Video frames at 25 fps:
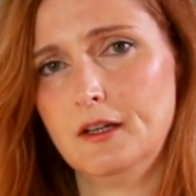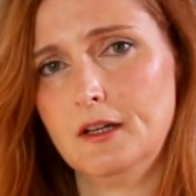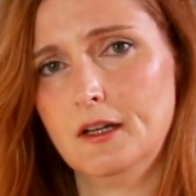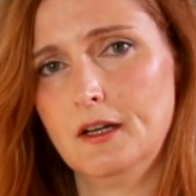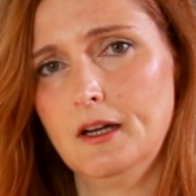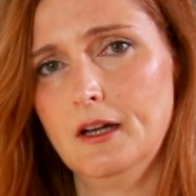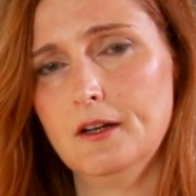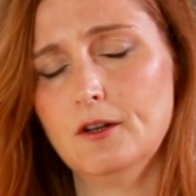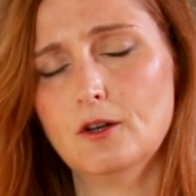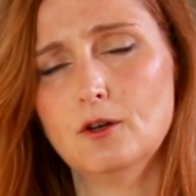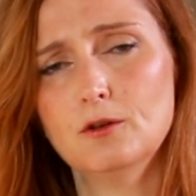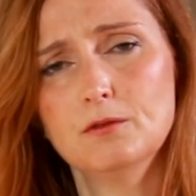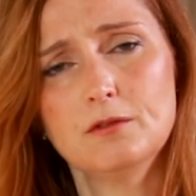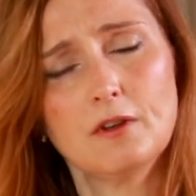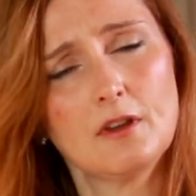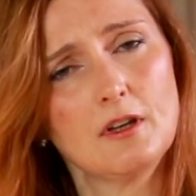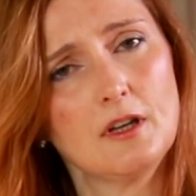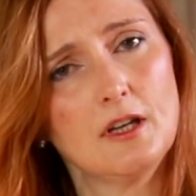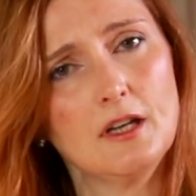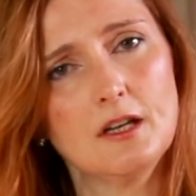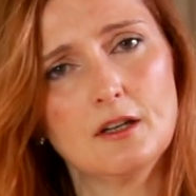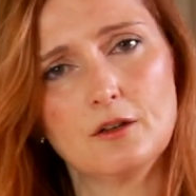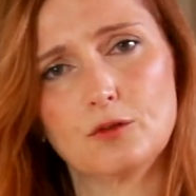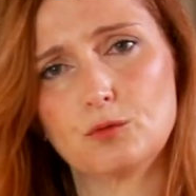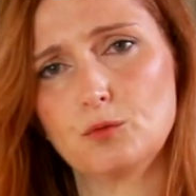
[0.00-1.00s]
And over the
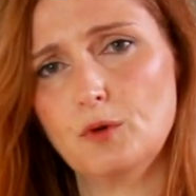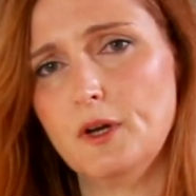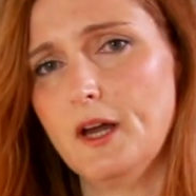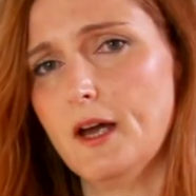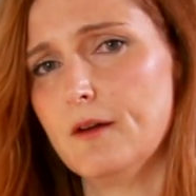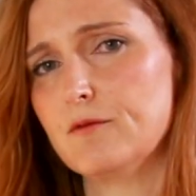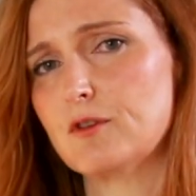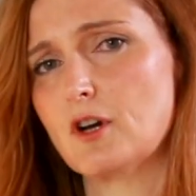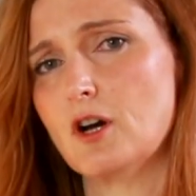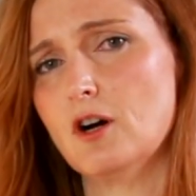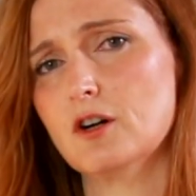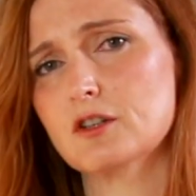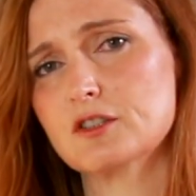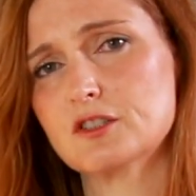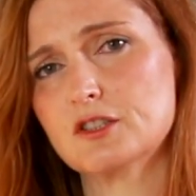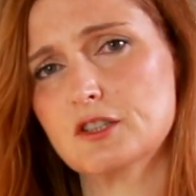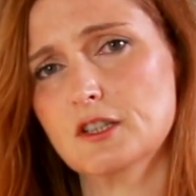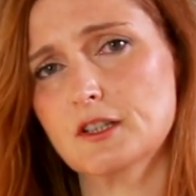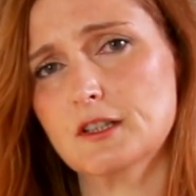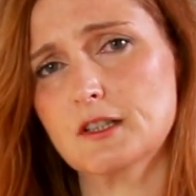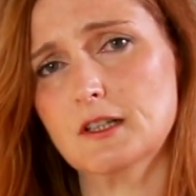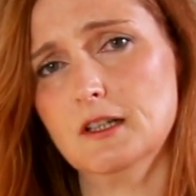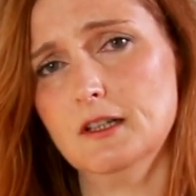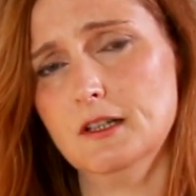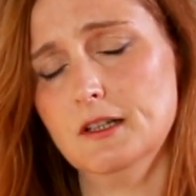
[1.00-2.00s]
years we have
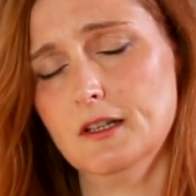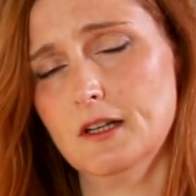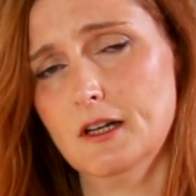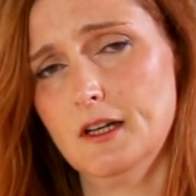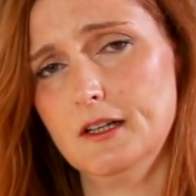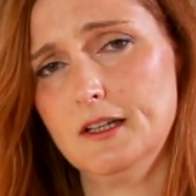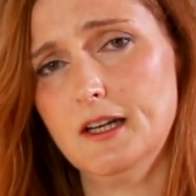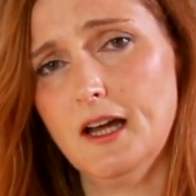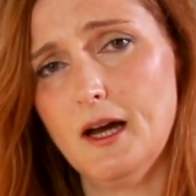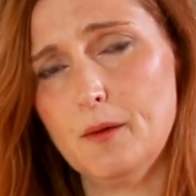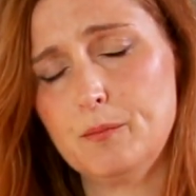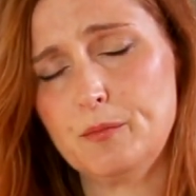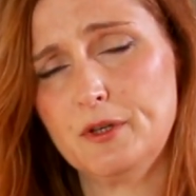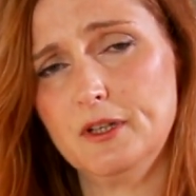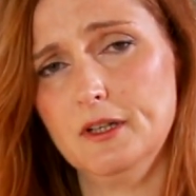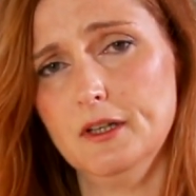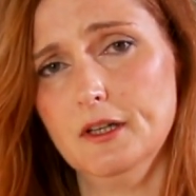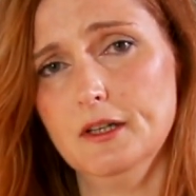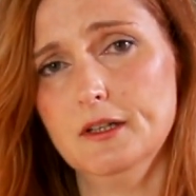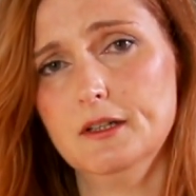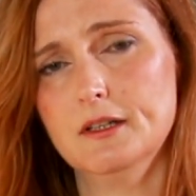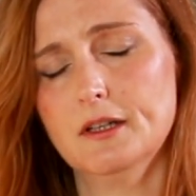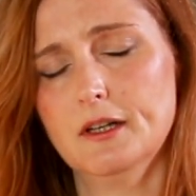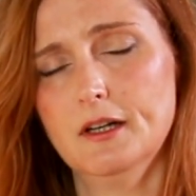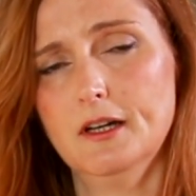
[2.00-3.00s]
constantly
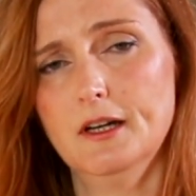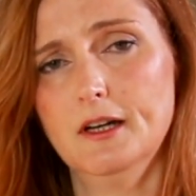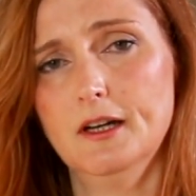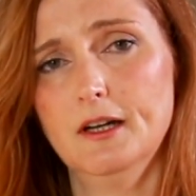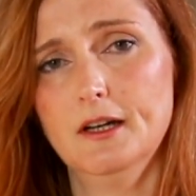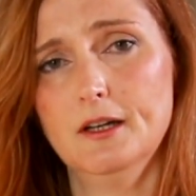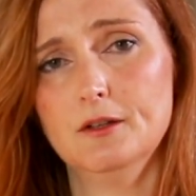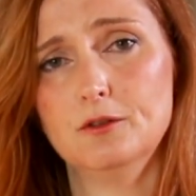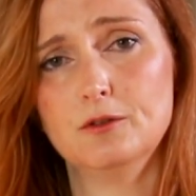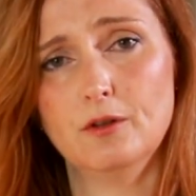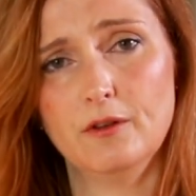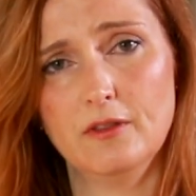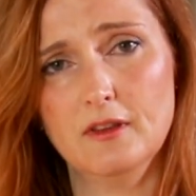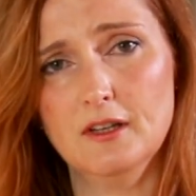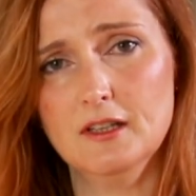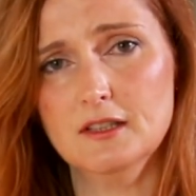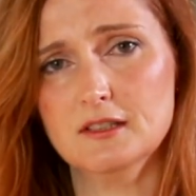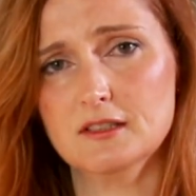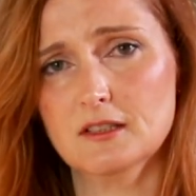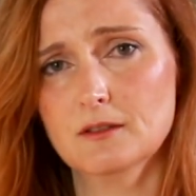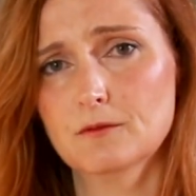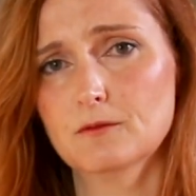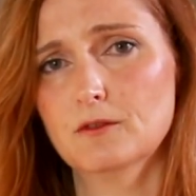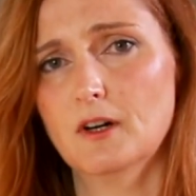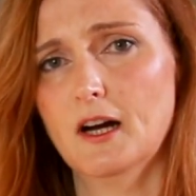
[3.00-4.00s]
adapted to
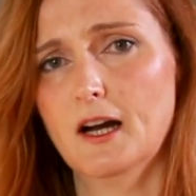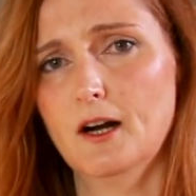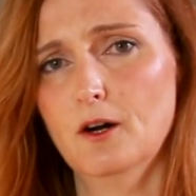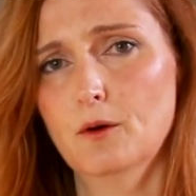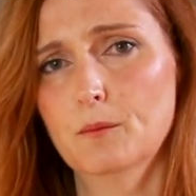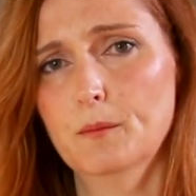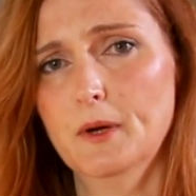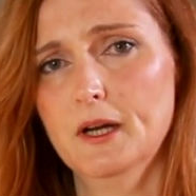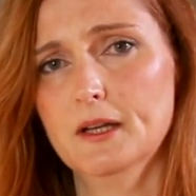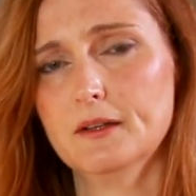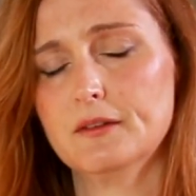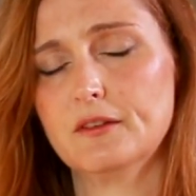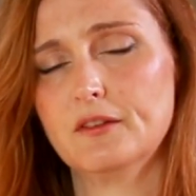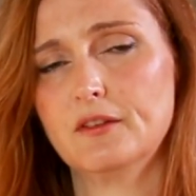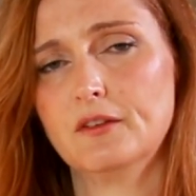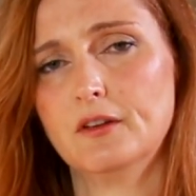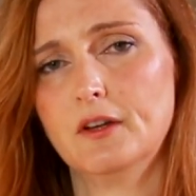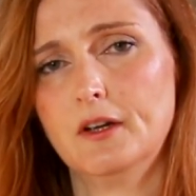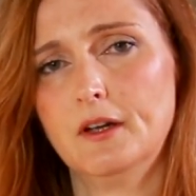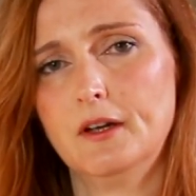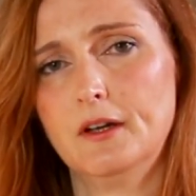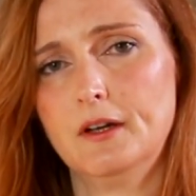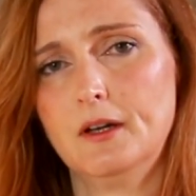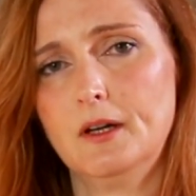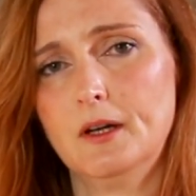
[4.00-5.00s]
these environments.
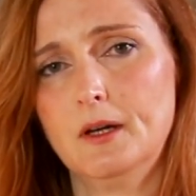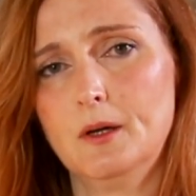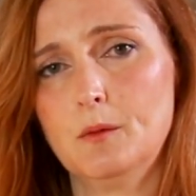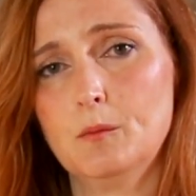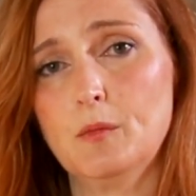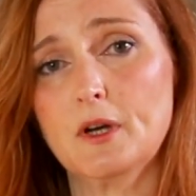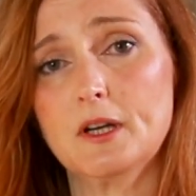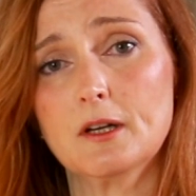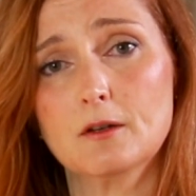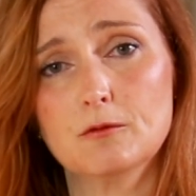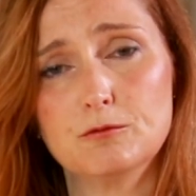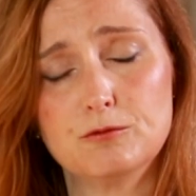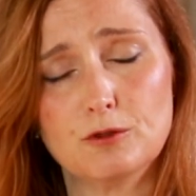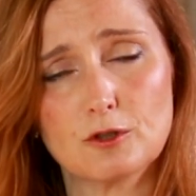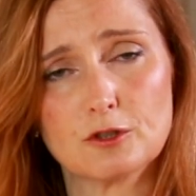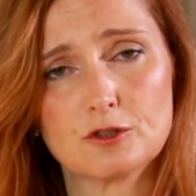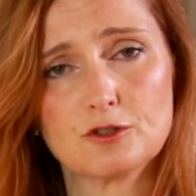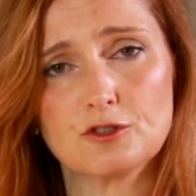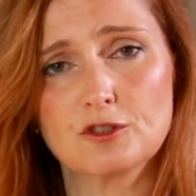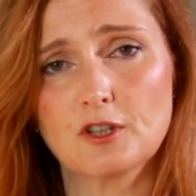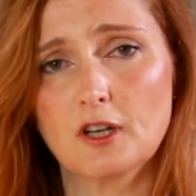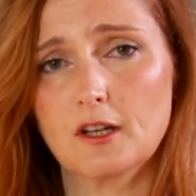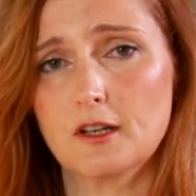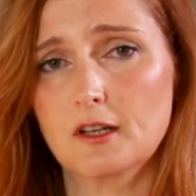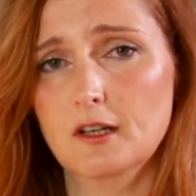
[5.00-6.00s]
But
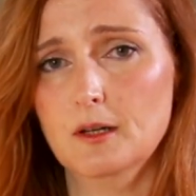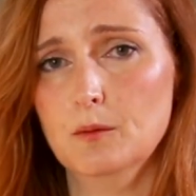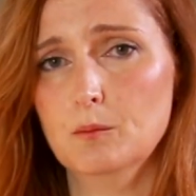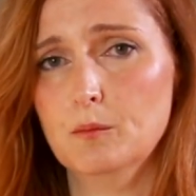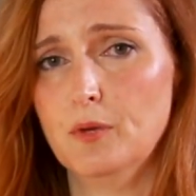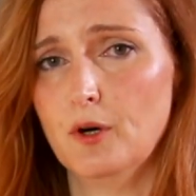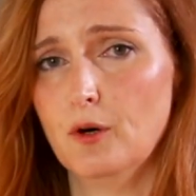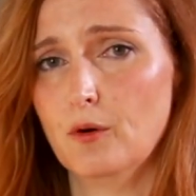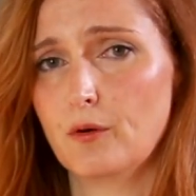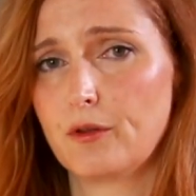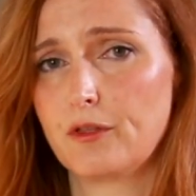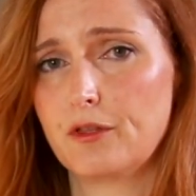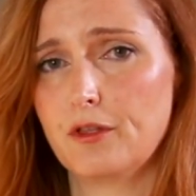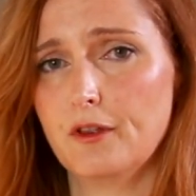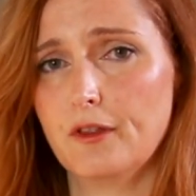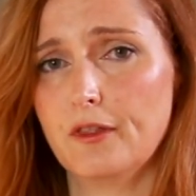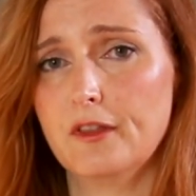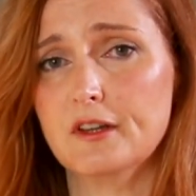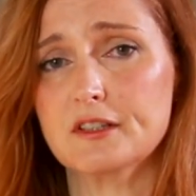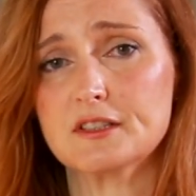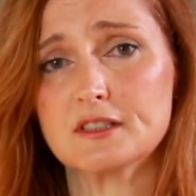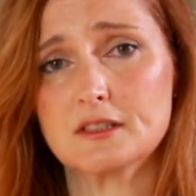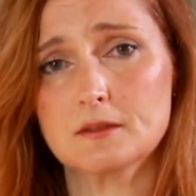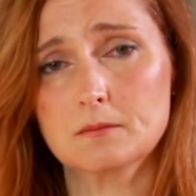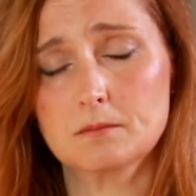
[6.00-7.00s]
unfortunately both
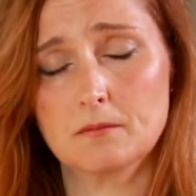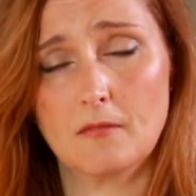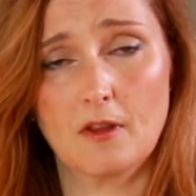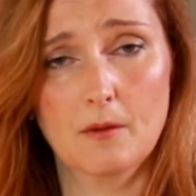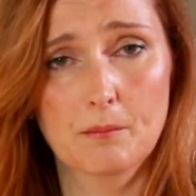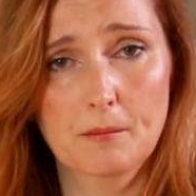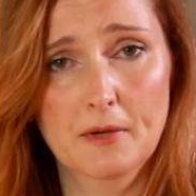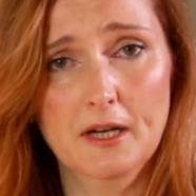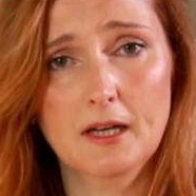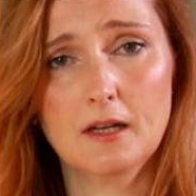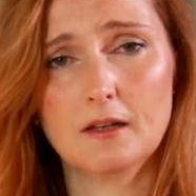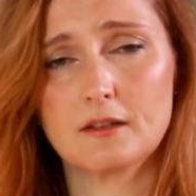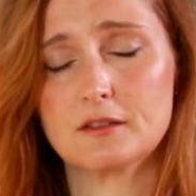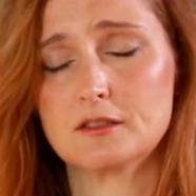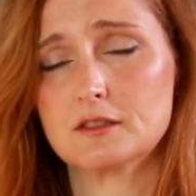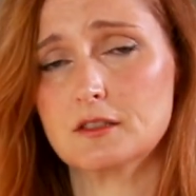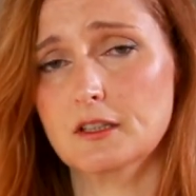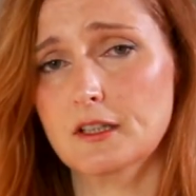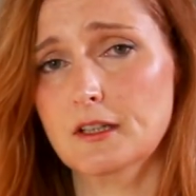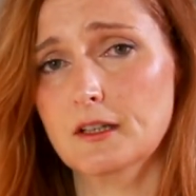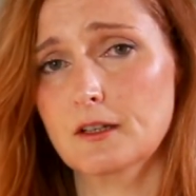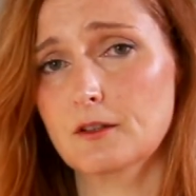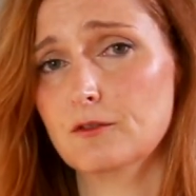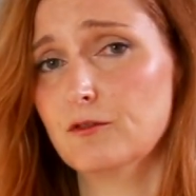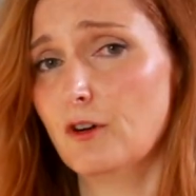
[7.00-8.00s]
the mills
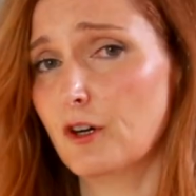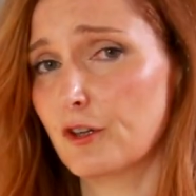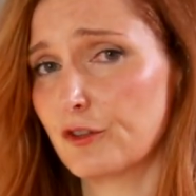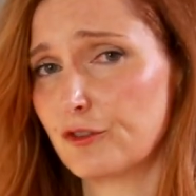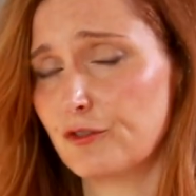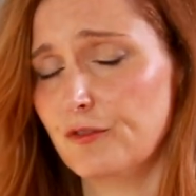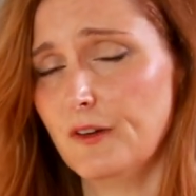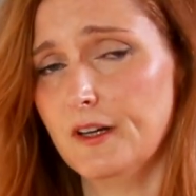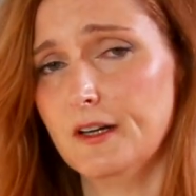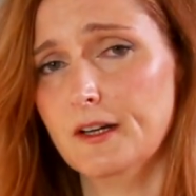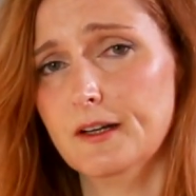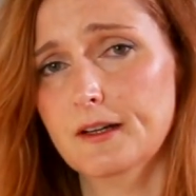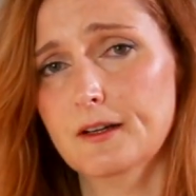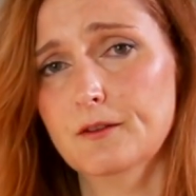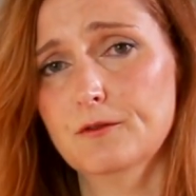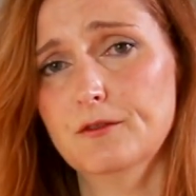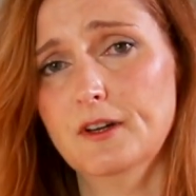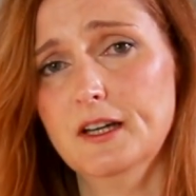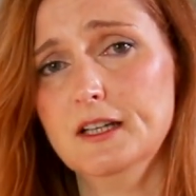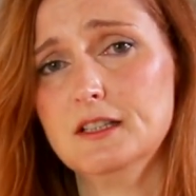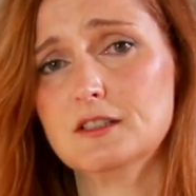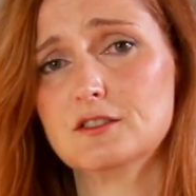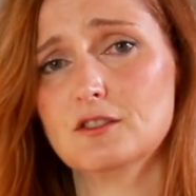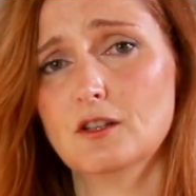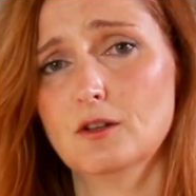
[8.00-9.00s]
in Kvarnsveden and
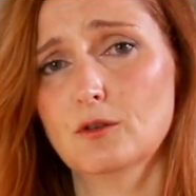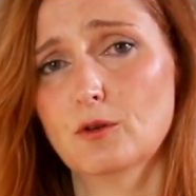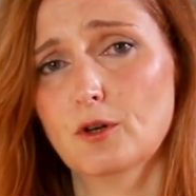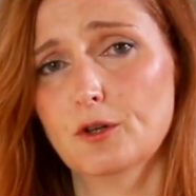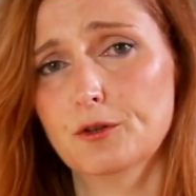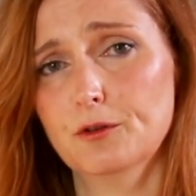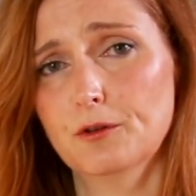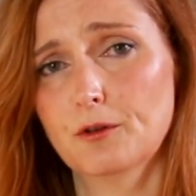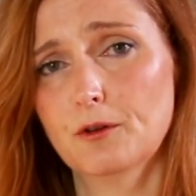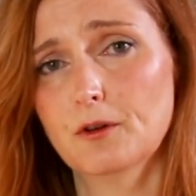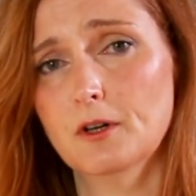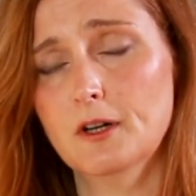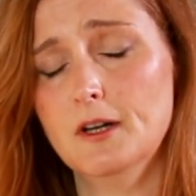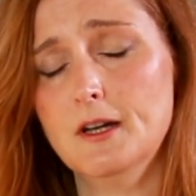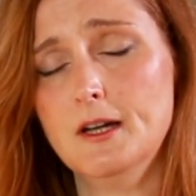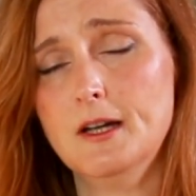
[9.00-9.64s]
Veitsiluoto,